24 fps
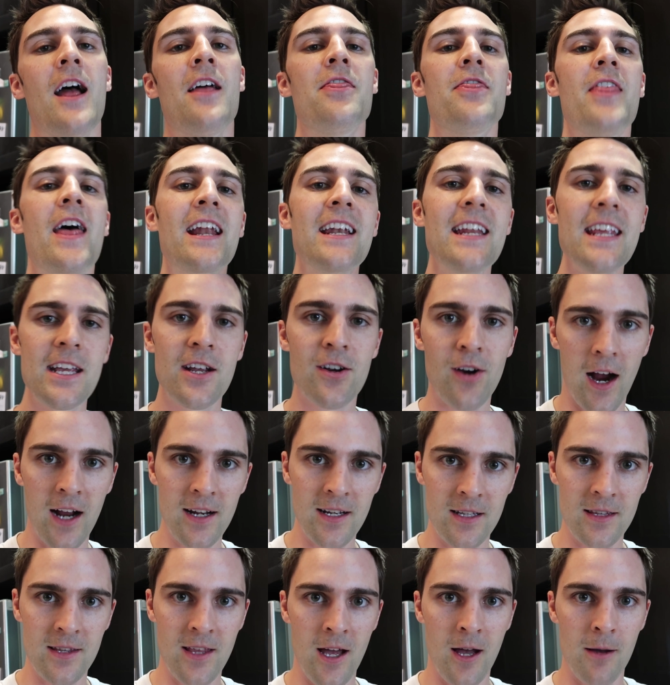And then he
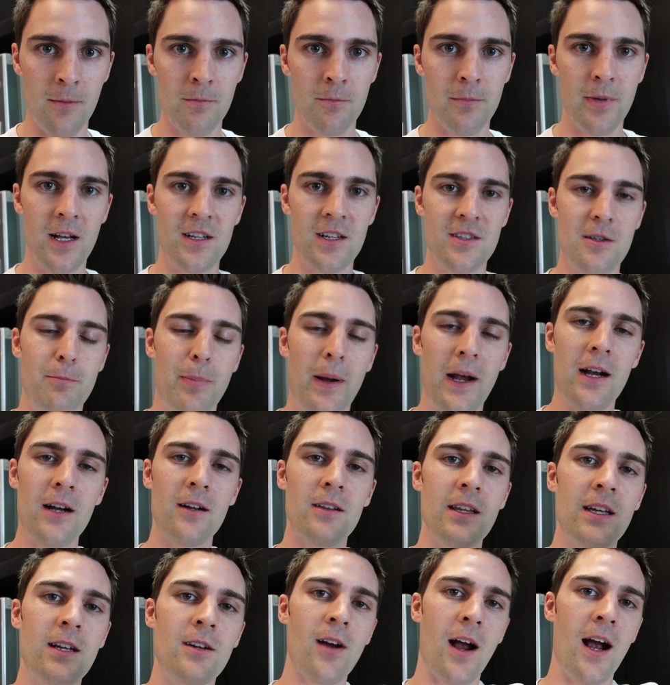grinded them, because
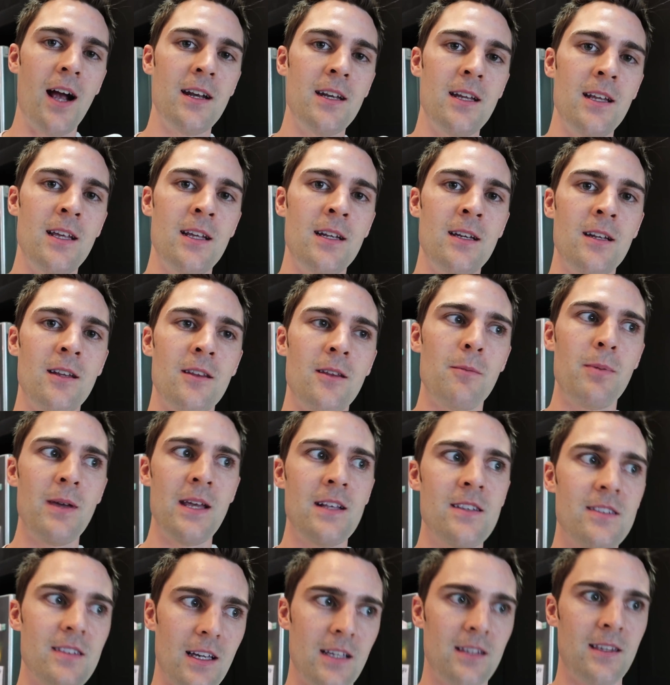apparently grinding the
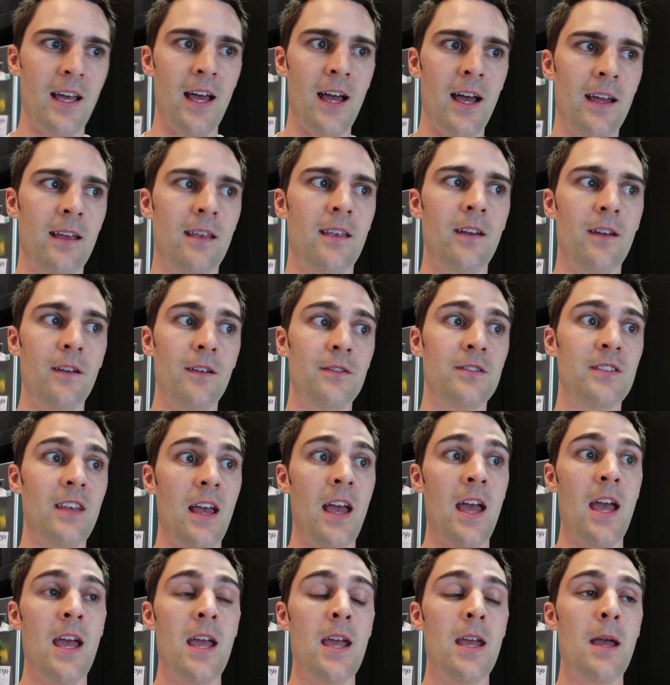beans like that gives
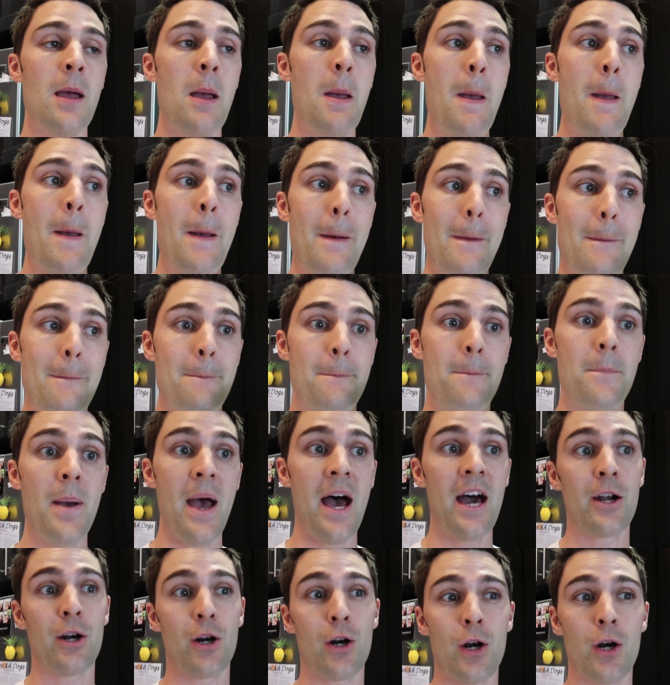a
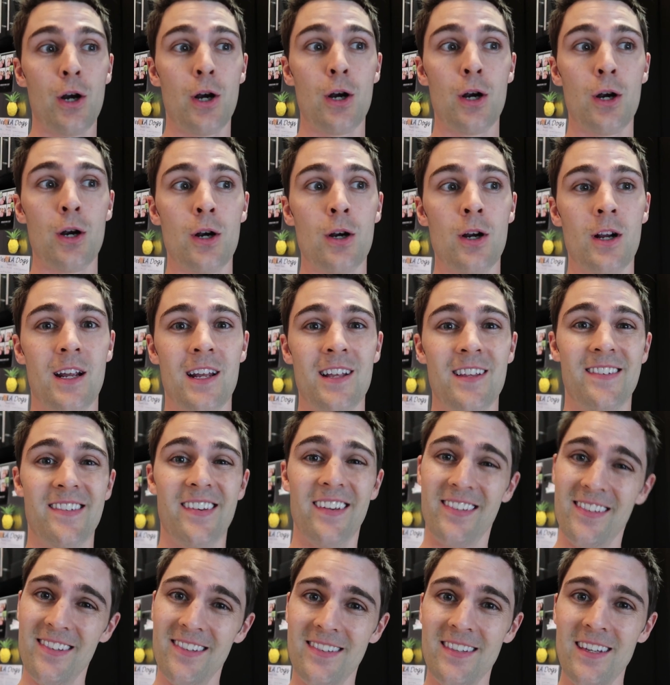better
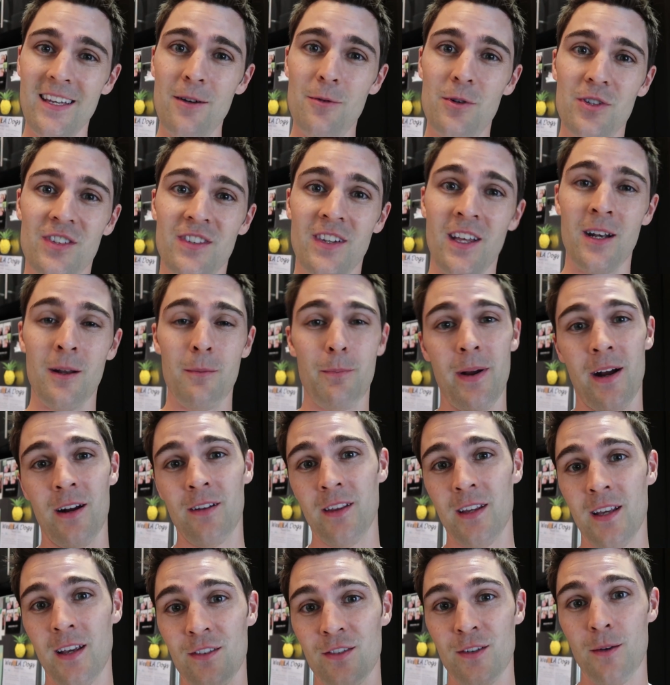consistency, which then
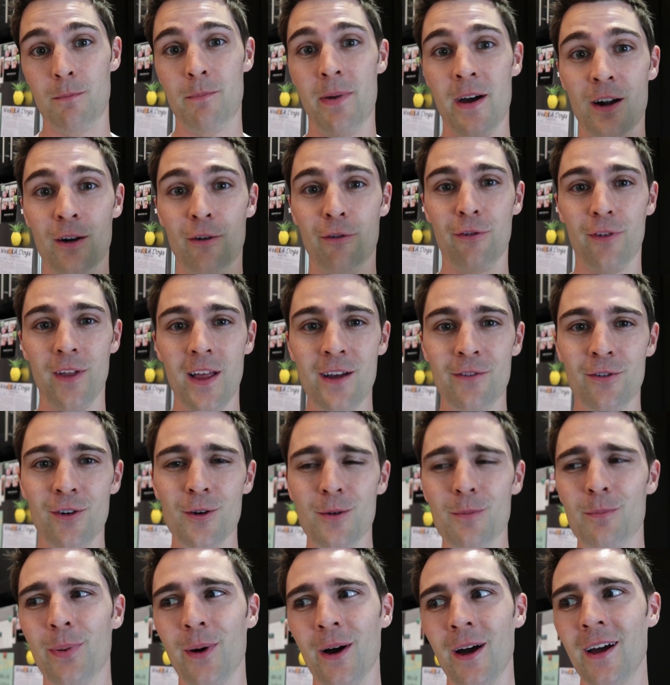apparently gives it better
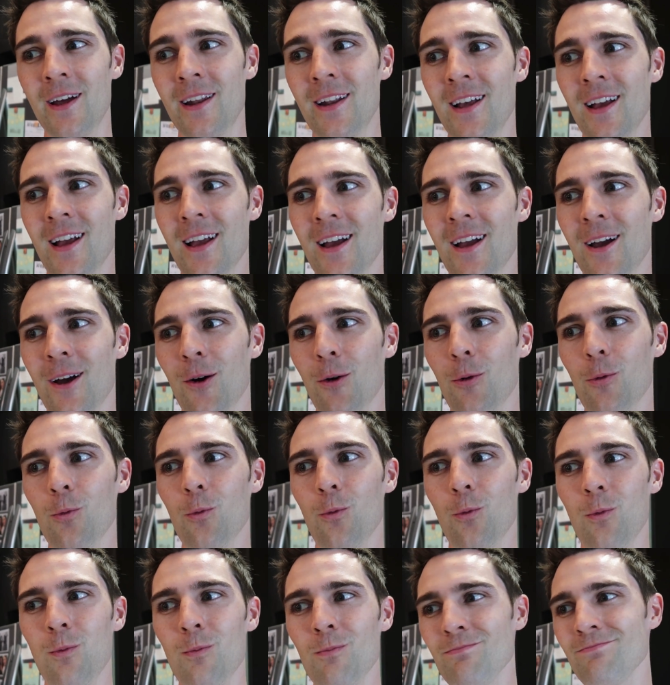flavor, but
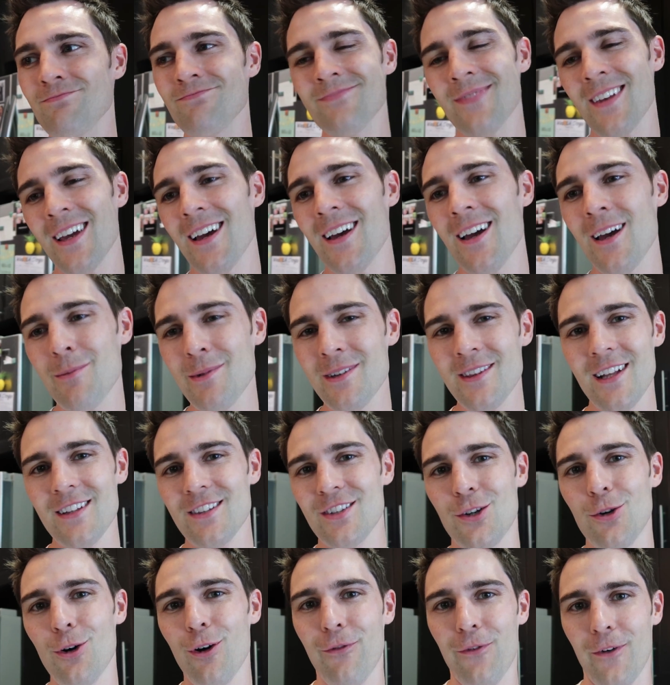I mean,
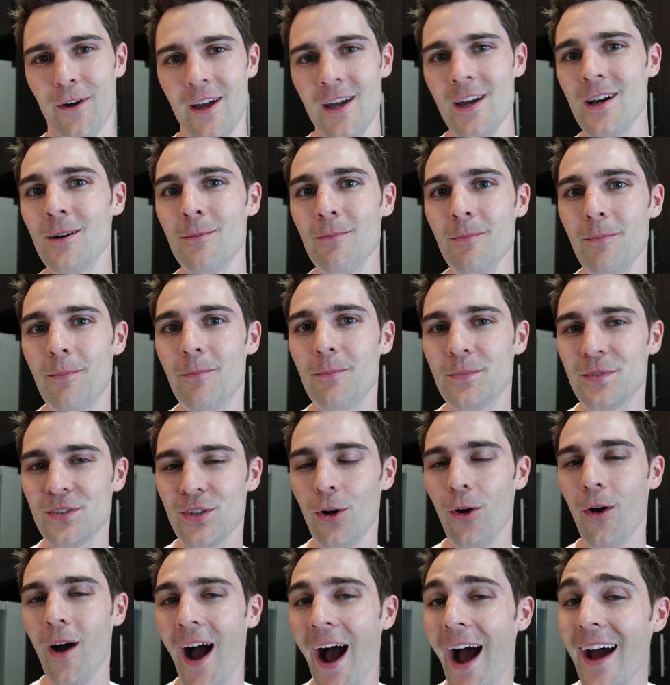that's cool for him.
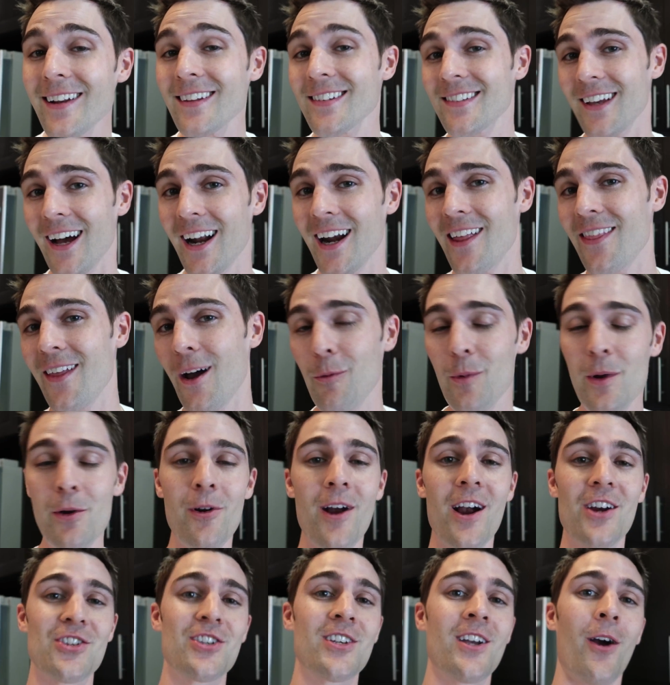So I decided that we
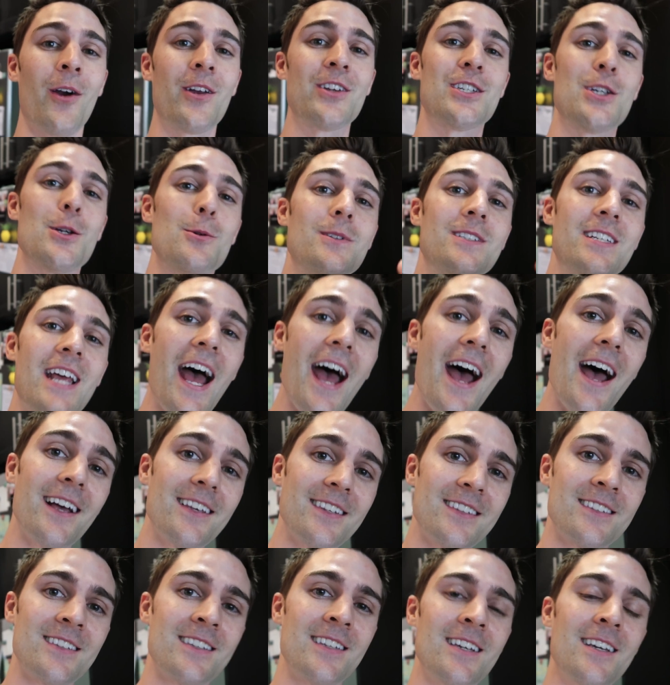were actually going to
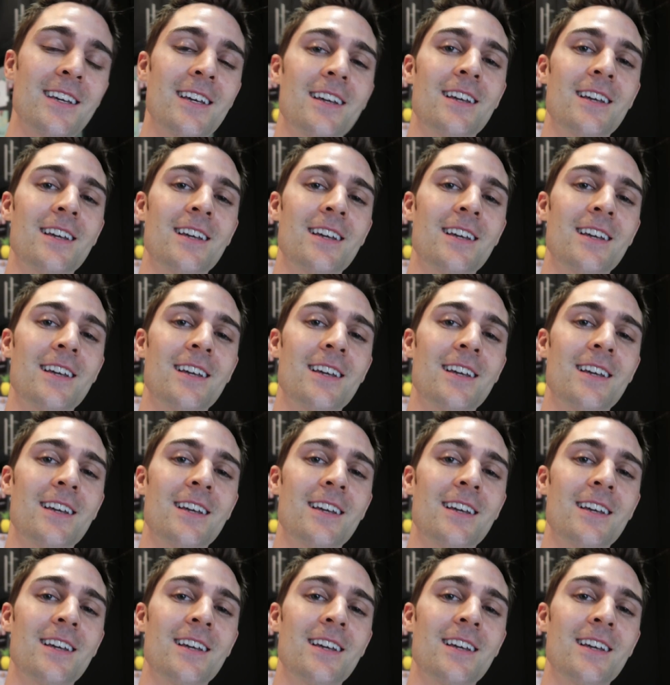test